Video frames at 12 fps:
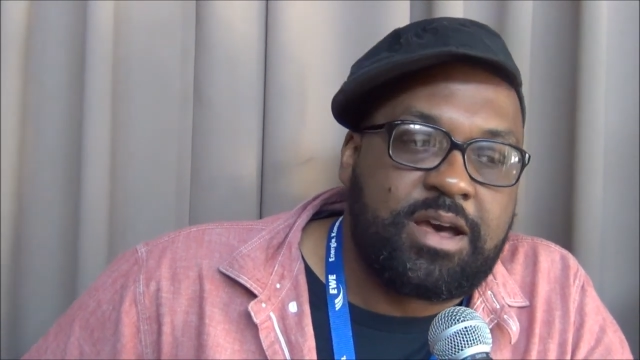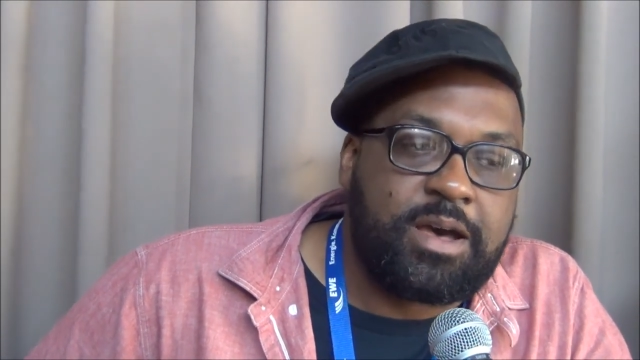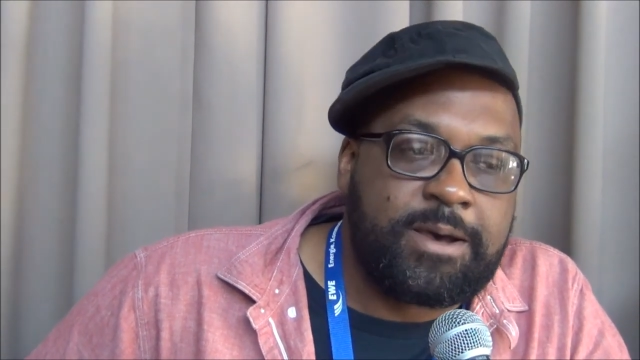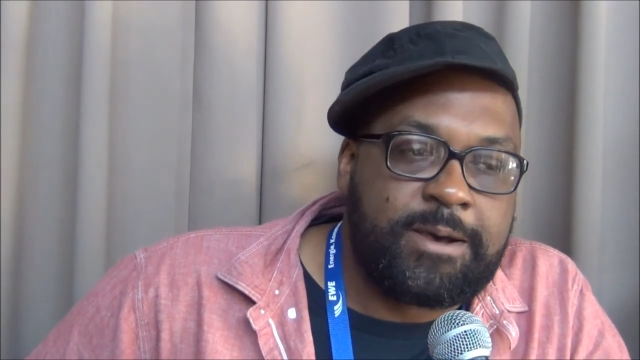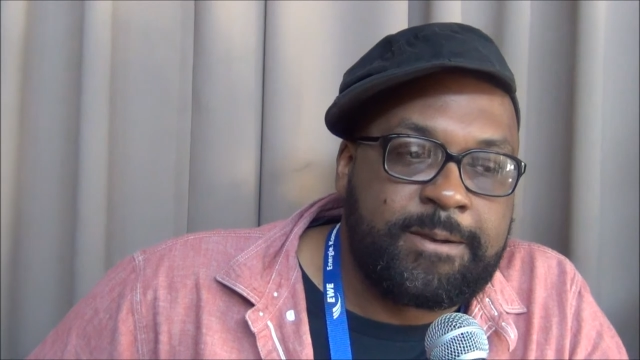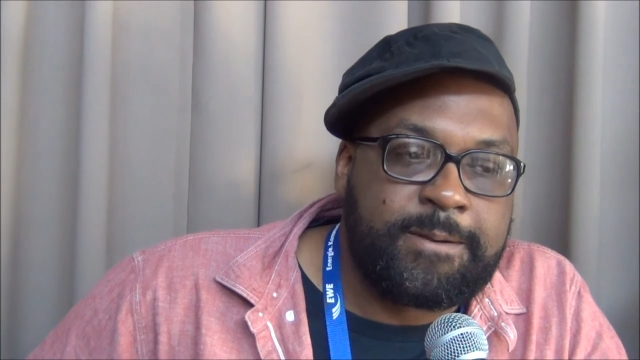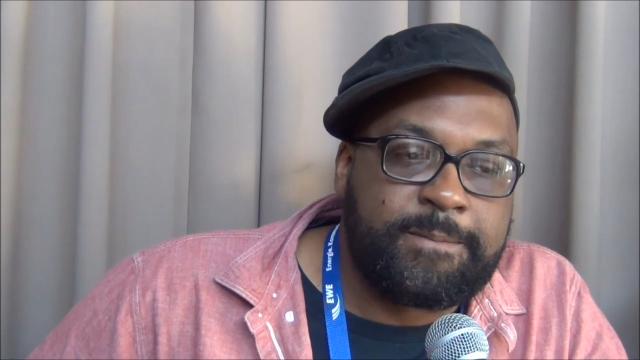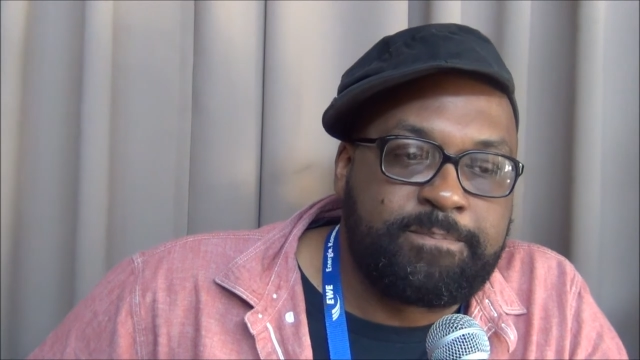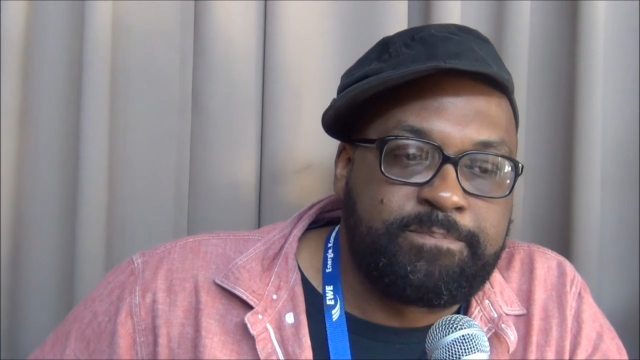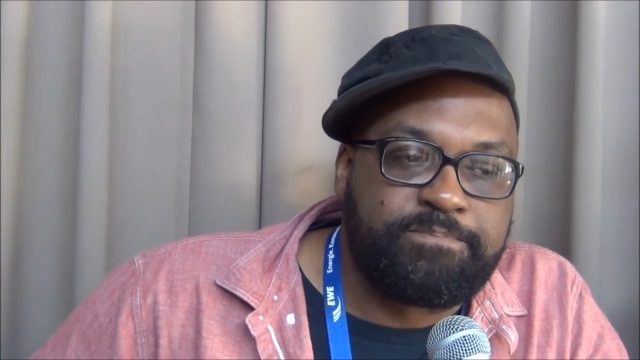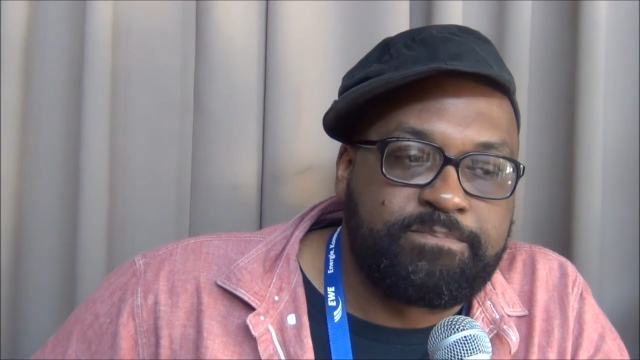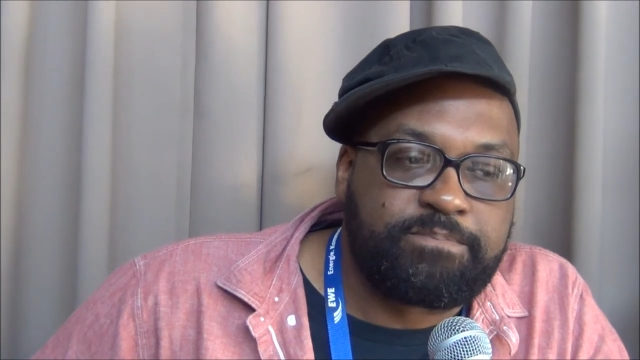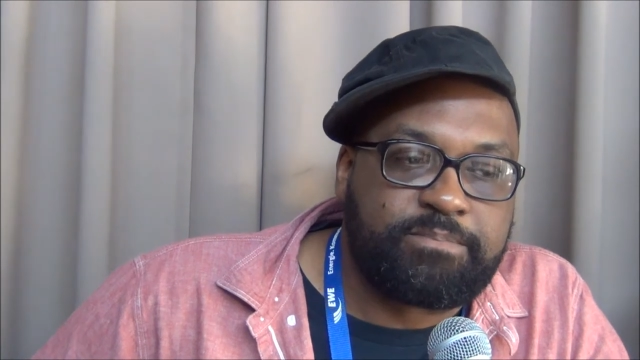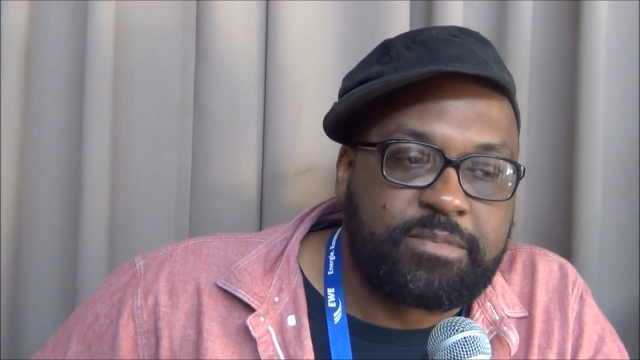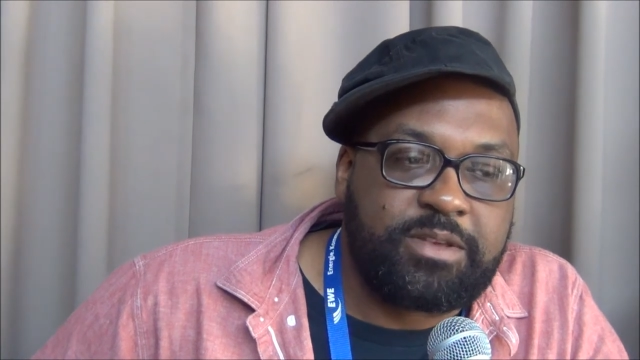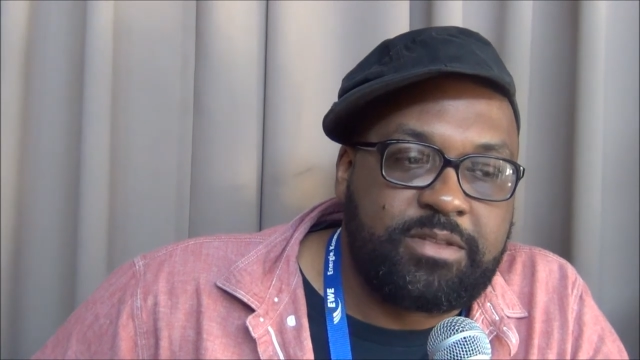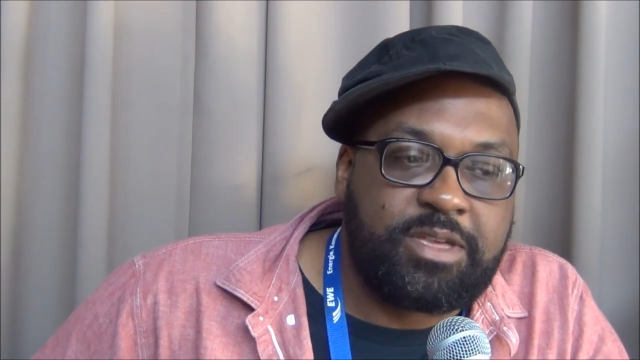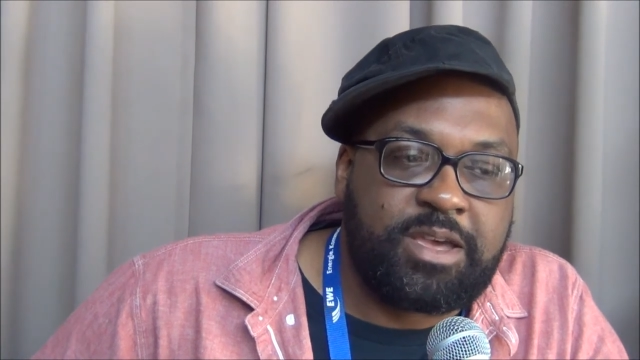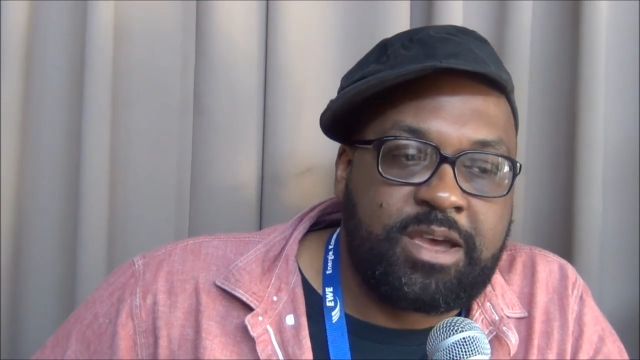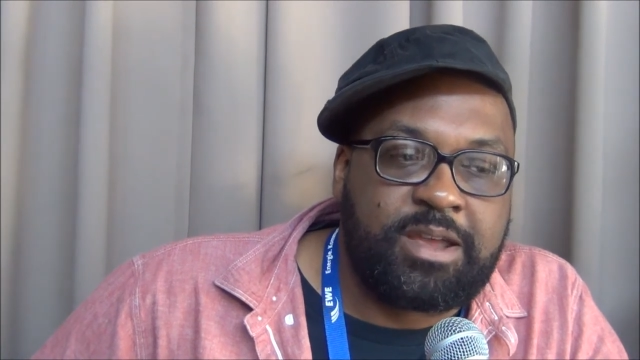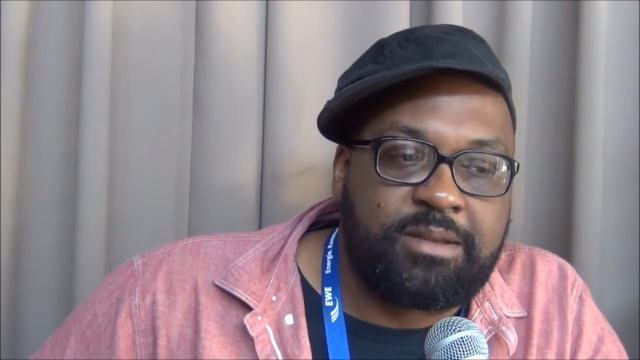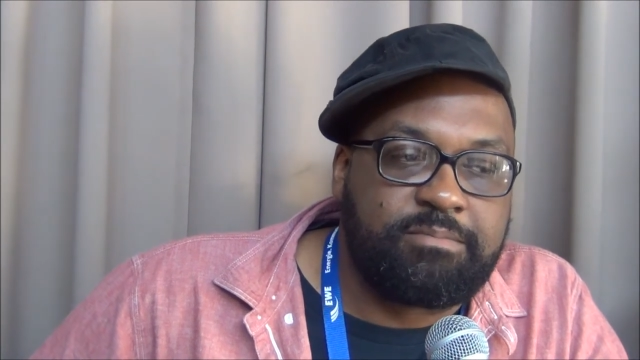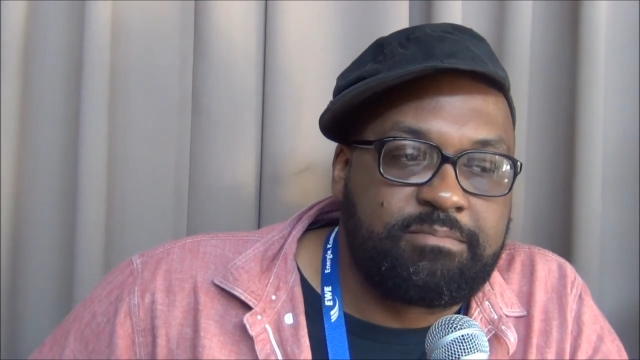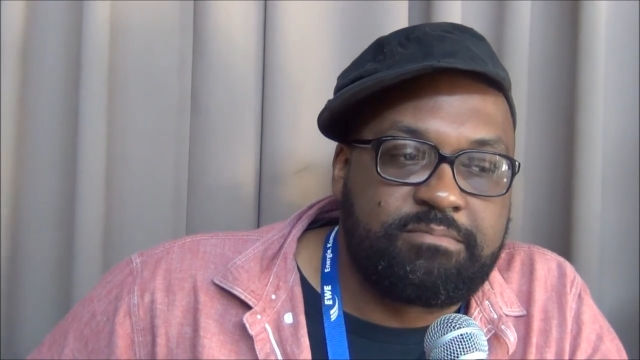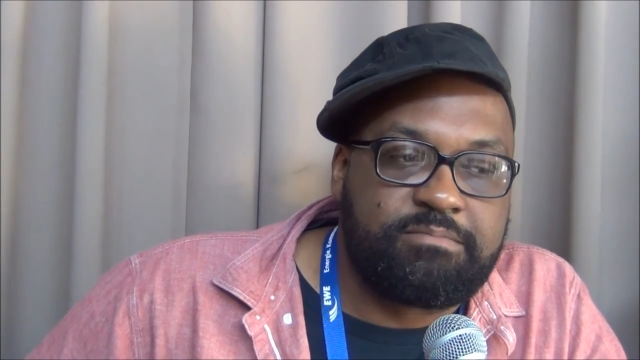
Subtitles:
that